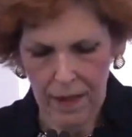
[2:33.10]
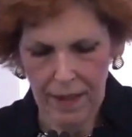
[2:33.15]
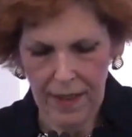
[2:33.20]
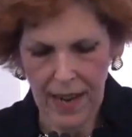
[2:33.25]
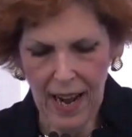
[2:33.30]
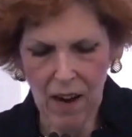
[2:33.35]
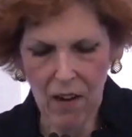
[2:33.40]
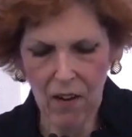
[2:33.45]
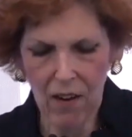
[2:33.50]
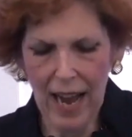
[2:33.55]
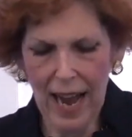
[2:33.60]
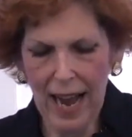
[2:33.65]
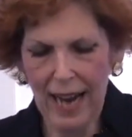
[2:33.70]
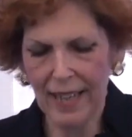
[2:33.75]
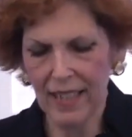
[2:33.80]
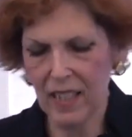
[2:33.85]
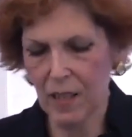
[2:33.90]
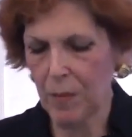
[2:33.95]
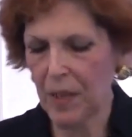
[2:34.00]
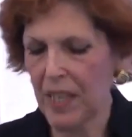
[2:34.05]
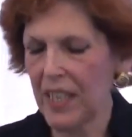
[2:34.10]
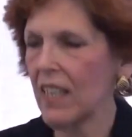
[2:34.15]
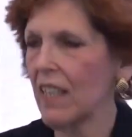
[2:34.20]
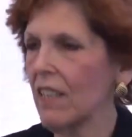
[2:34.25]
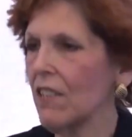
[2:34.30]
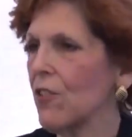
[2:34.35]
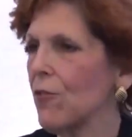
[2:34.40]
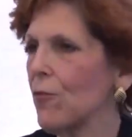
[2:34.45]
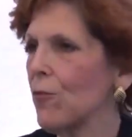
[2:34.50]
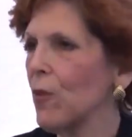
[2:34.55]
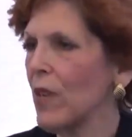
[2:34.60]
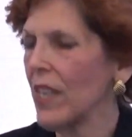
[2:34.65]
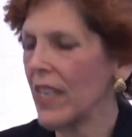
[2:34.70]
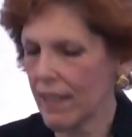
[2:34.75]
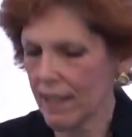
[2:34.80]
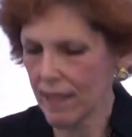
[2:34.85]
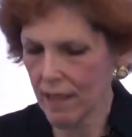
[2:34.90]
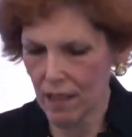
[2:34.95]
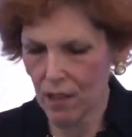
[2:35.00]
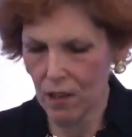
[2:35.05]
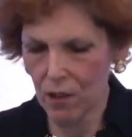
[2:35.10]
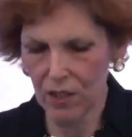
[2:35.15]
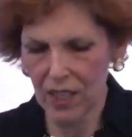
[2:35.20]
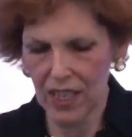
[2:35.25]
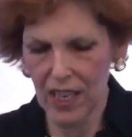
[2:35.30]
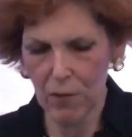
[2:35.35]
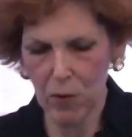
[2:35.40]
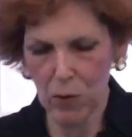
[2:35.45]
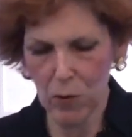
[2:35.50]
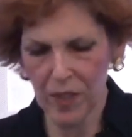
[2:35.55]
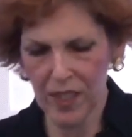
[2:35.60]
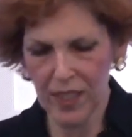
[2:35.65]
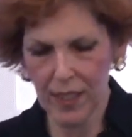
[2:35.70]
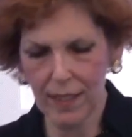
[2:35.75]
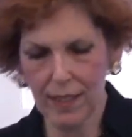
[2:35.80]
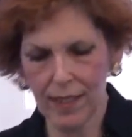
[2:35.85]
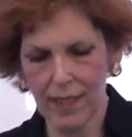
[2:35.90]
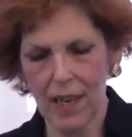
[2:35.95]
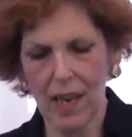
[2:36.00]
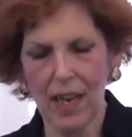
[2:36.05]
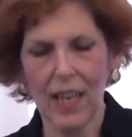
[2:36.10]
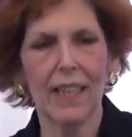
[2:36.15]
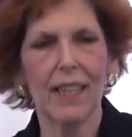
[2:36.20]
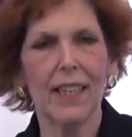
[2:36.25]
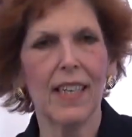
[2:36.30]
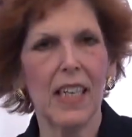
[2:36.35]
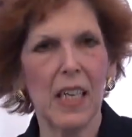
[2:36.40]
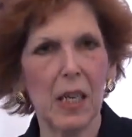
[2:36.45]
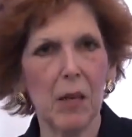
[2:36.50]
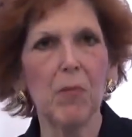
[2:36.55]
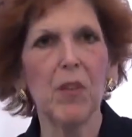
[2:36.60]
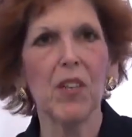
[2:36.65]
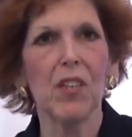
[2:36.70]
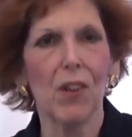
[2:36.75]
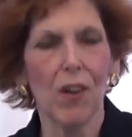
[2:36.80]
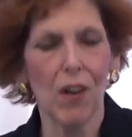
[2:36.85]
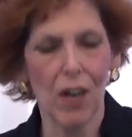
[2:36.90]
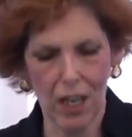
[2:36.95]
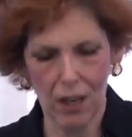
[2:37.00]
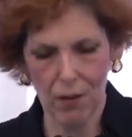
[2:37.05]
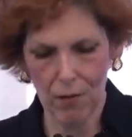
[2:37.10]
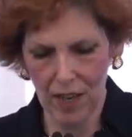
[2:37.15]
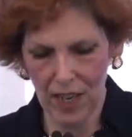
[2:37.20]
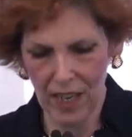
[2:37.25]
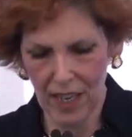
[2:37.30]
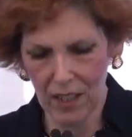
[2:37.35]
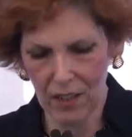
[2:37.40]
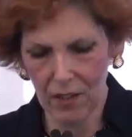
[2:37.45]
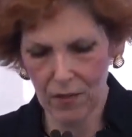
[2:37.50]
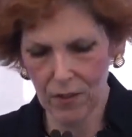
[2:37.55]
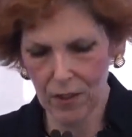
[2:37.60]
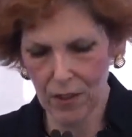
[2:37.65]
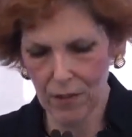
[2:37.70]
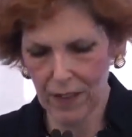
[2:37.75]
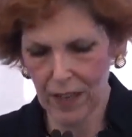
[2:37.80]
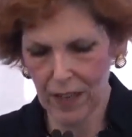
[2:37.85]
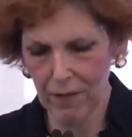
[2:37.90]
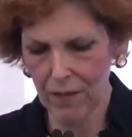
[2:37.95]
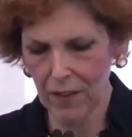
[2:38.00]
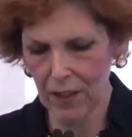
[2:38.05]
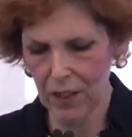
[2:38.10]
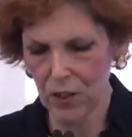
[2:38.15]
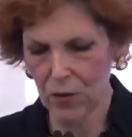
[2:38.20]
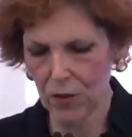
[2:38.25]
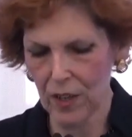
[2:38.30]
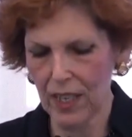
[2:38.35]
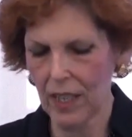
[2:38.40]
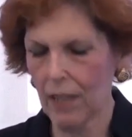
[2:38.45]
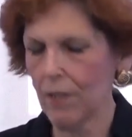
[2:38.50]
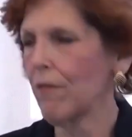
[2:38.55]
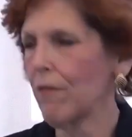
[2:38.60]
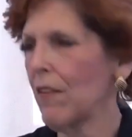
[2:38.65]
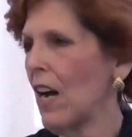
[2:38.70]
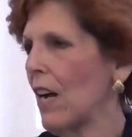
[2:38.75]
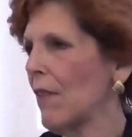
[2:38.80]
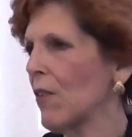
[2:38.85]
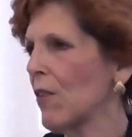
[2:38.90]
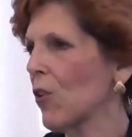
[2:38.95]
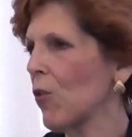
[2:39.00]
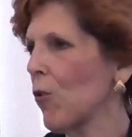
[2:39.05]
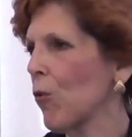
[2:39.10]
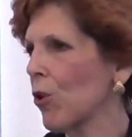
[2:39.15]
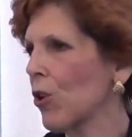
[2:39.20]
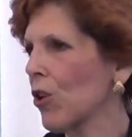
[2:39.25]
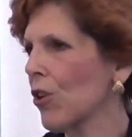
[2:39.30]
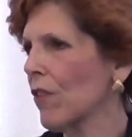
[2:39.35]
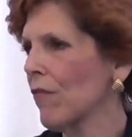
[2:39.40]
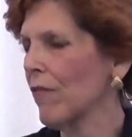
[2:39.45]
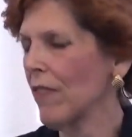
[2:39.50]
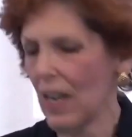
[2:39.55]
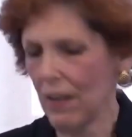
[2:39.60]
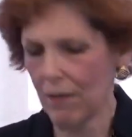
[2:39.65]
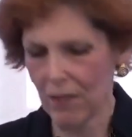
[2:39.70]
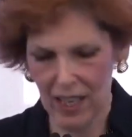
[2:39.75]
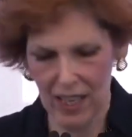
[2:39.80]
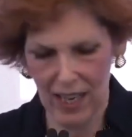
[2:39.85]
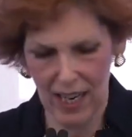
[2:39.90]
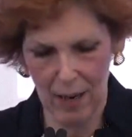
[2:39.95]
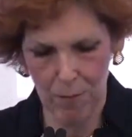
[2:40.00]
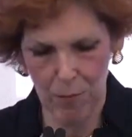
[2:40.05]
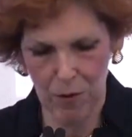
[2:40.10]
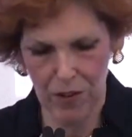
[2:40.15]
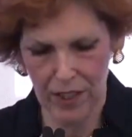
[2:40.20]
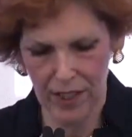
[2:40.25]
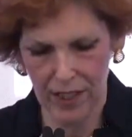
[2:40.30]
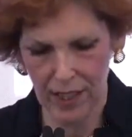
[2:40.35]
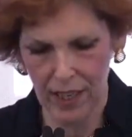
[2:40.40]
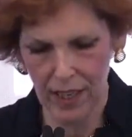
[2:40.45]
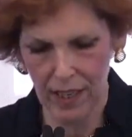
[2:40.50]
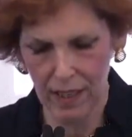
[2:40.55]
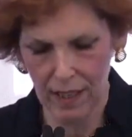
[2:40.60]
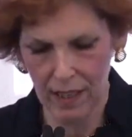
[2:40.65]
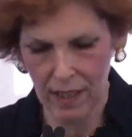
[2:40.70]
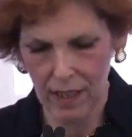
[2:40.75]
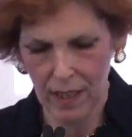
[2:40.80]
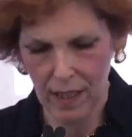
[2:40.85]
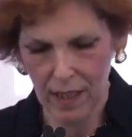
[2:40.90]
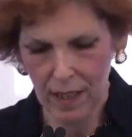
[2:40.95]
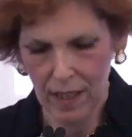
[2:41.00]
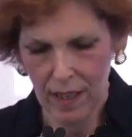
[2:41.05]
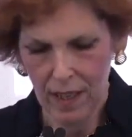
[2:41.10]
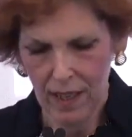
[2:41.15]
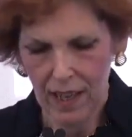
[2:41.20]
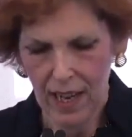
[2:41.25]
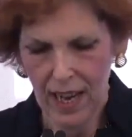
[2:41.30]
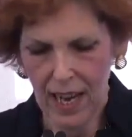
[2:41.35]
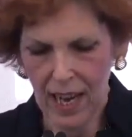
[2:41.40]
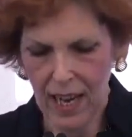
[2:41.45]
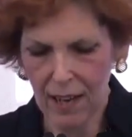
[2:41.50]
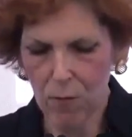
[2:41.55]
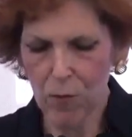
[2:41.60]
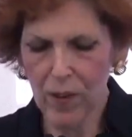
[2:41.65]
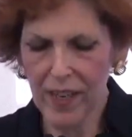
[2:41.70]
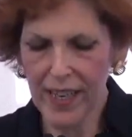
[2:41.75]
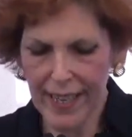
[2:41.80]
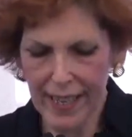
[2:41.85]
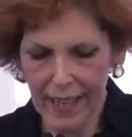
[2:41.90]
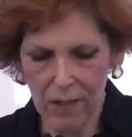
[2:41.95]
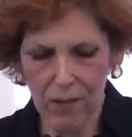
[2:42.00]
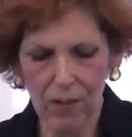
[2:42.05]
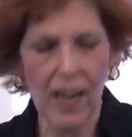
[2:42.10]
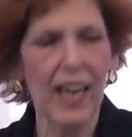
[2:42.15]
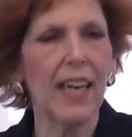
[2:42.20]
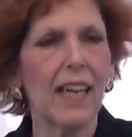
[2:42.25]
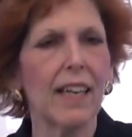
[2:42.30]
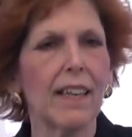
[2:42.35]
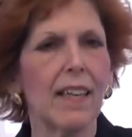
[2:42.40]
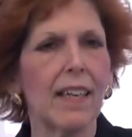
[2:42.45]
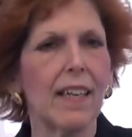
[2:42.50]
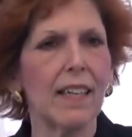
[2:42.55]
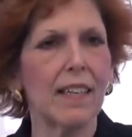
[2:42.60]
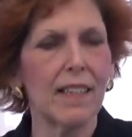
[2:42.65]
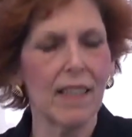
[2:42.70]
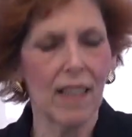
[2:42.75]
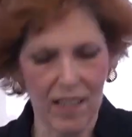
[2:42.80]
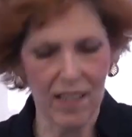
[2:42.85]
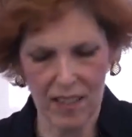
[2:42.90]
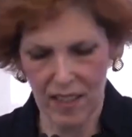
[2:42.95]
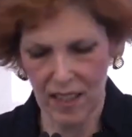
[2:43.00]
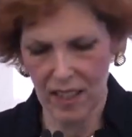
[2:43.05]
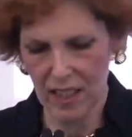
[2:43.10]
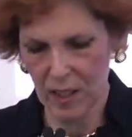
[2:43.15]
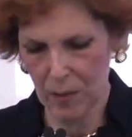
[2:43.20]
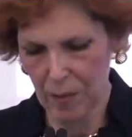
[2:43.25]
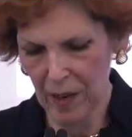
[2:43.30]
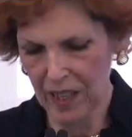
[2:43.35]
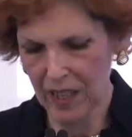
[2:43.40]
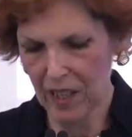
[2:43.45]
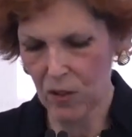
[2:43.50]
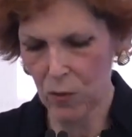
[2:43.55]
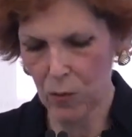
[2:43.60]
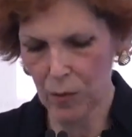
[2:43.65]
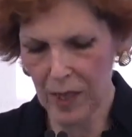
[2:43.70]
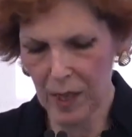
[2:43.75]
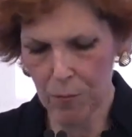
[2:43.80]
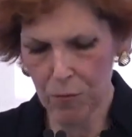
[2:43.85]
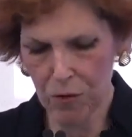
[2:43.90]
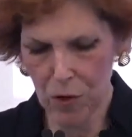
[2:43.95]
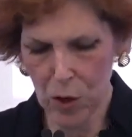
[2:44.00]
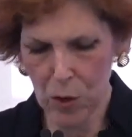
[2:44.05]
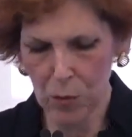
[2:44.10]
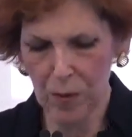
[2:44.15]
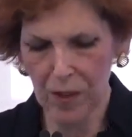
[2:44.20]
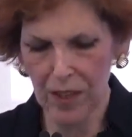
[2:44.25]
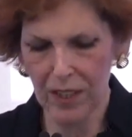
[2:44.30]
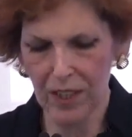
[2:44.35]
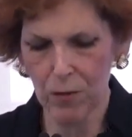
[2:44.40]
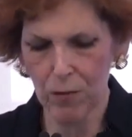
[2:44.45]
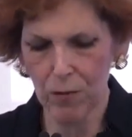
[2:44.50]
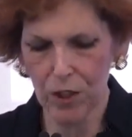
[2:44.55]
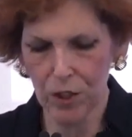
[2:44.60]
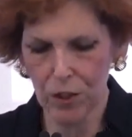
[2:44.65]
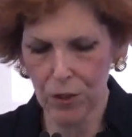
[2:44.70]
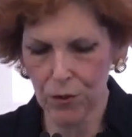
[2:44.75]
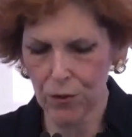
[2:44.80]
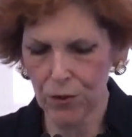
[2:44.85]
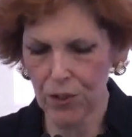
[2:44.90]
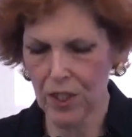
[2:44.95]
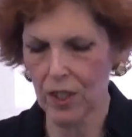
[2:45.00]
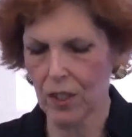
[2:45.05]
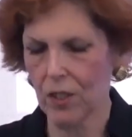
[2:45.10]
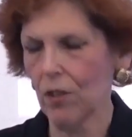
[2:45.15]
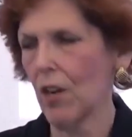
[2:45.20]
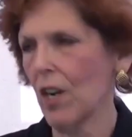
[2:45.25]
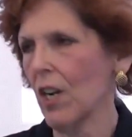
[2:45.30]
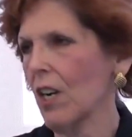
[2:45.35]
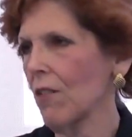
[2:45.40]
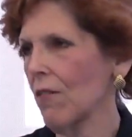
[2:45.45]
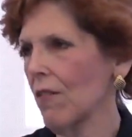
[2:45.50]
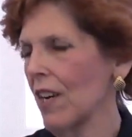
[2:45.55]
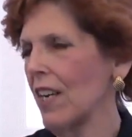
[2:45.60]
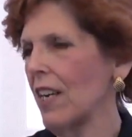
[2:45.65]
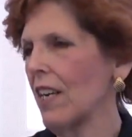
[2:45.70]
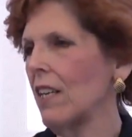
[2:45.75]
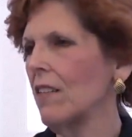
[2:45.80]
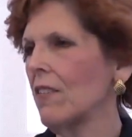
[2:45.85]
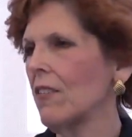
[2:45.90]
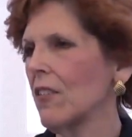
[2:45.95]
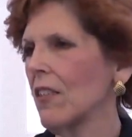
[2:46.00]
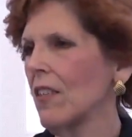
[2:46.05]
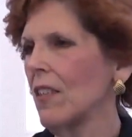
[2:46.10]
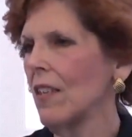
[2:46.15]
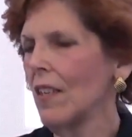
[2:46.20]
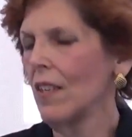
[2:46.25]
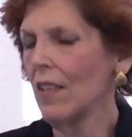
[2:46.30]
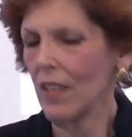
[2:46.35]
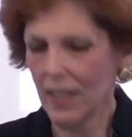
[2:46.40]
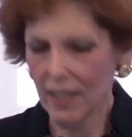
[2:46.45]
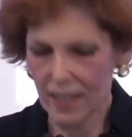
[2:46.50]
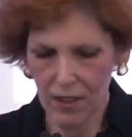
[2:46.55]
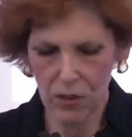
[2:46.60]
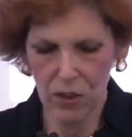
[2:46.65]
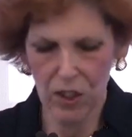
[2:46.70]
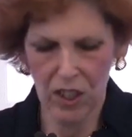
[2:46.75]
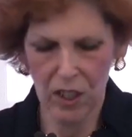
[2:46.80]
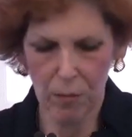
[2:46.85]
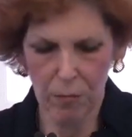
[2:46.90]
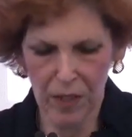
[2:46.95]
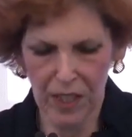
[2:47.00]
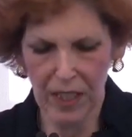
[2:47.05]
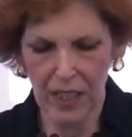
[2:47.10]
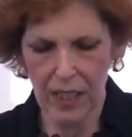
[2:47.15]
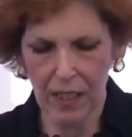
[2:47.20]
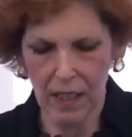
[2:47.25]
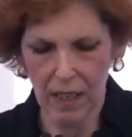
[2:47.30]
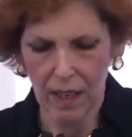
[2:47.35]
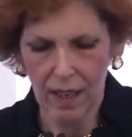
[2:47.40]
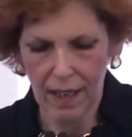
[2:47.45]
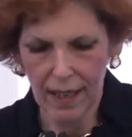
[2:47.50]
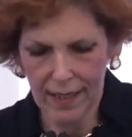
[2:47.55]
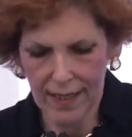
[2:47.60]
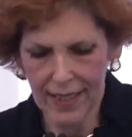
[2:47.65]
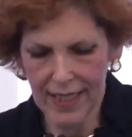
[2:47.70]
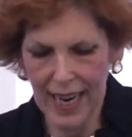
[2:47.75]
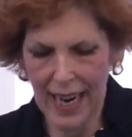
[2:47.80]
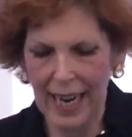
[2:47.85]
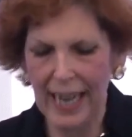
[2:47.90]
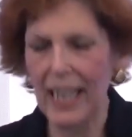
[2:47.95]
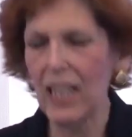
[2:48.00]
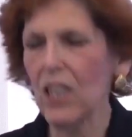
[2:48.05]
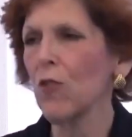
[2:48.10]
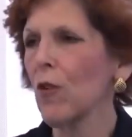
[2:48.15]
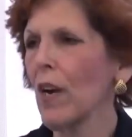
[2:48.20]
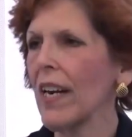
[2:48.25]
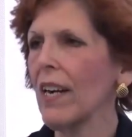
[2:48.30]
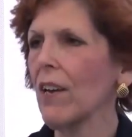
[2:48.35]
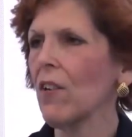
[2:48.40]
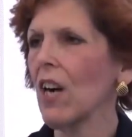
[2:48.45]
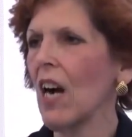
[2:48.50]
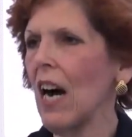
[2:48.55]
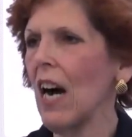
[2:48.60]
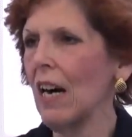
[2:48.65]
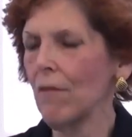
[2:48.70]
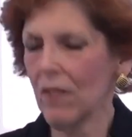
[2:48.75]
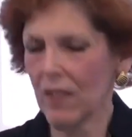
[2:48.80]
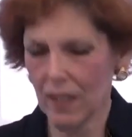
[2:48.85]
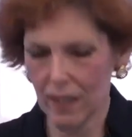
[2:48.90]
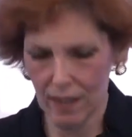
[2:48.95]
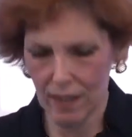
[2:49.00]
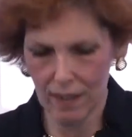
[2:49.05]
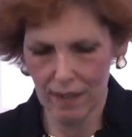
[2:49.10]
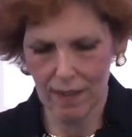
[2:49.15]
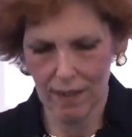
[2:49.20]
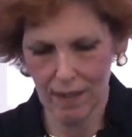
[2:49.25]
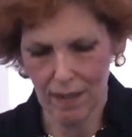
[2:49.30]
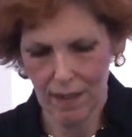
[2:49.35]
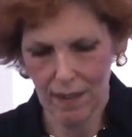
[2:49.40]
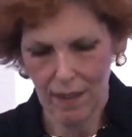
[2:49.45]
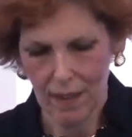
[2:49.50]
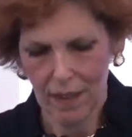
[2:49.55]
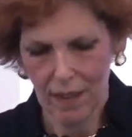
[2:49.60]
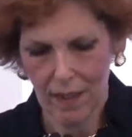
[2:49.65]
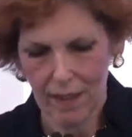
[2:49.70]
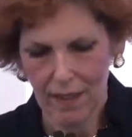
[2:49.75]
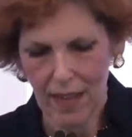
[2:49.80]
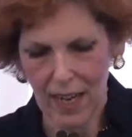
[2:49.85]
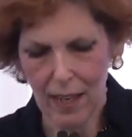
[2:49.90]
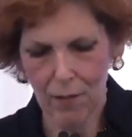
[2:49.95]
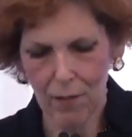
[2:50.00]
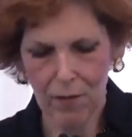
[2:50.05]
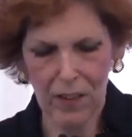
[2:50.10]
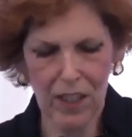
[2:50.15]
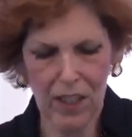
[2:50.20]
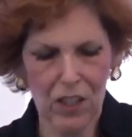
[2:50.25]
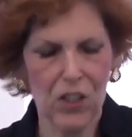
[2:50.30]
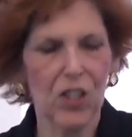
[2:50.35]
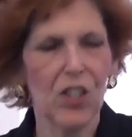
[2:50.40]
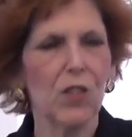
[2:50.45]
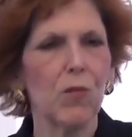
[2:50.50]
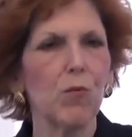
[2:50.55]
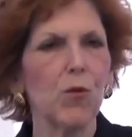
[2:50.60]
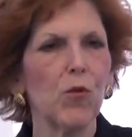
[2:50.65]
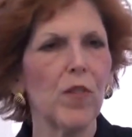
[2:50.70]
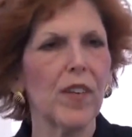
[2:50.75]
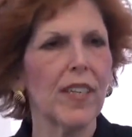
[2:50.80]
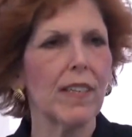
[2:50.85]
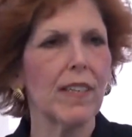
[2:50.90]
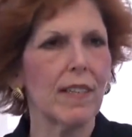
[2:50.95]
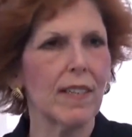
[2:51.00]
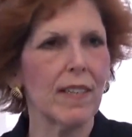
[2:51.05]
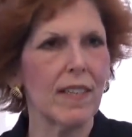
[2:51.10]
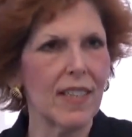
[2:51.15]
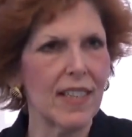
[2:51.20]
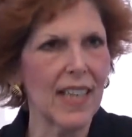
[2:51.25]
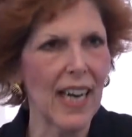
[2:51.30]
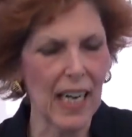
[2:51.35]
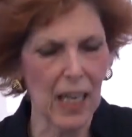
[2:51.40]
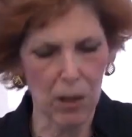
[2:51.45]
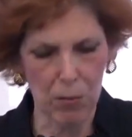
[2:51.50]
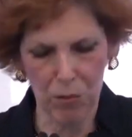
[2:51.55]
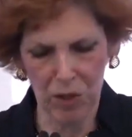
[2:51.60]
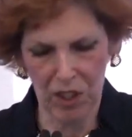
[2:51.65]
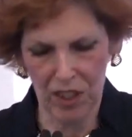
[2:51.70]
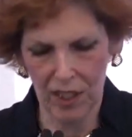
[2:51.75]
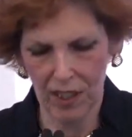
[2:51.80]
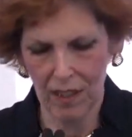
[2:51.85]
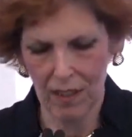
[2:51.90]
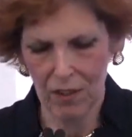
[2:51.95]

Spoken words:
Now, at its meeting 2 weeks ago, the FOMC decided to keep the target range for the Fed funds rate at 5.25% to 5.5%, and reiterated that it doesn't expect it will be appropriate to reduce the target range until the committee has gained greater confidence that inflation is moving sustainably